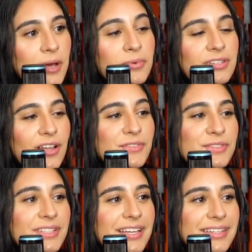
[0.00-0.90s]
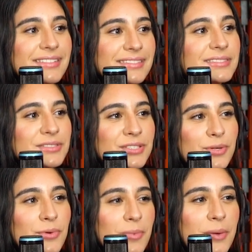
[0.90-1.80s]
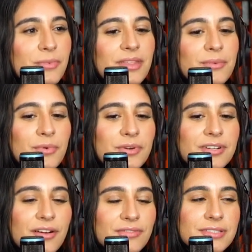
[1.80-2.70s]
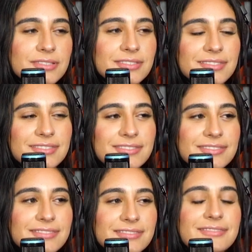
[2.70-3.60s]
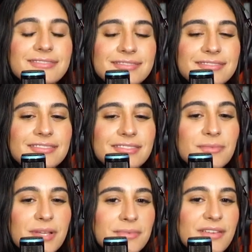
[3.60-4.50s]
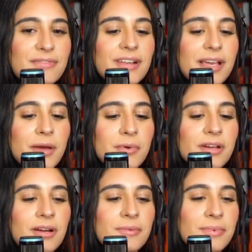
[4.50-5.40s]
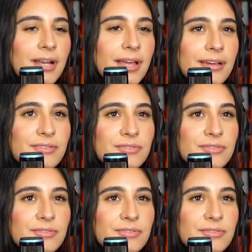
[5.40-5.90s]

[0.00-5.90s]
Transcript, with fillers: I would love to like you know remember them more often. Sometimes I feel like I woke up and like I